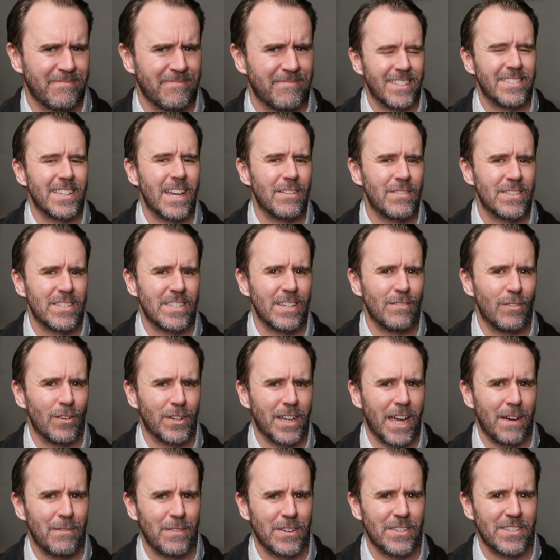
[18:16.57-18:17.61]
Let's have a civil
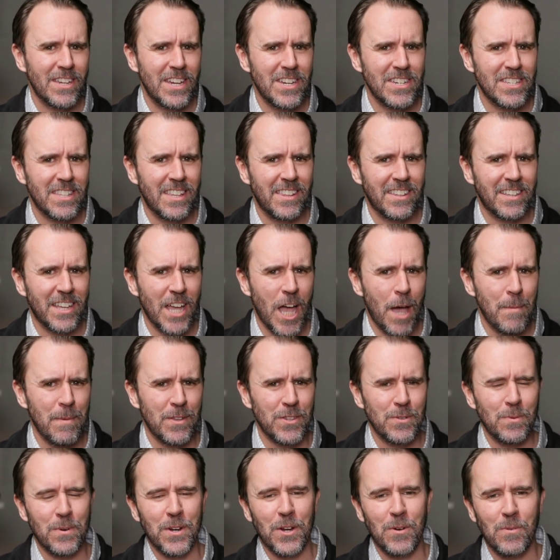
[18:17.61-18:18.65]
conversation in the
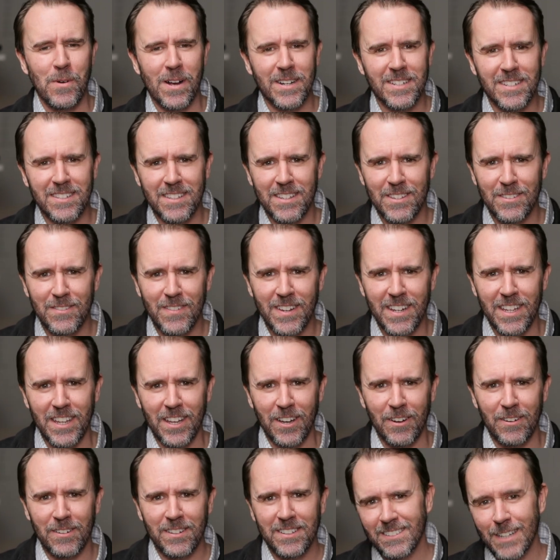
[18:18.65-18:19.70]
comments where you're watching this
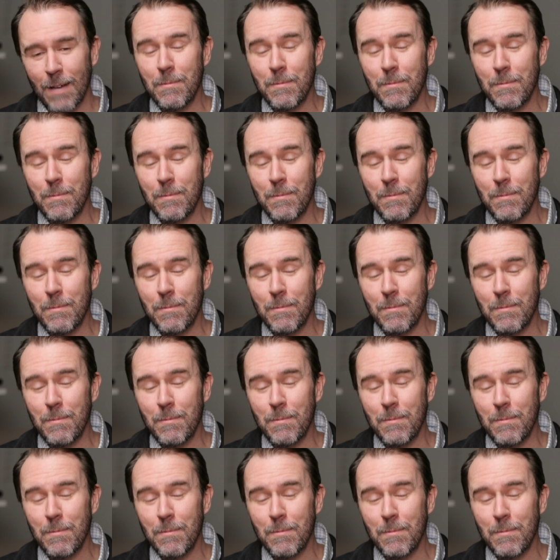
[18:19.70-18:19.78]
video.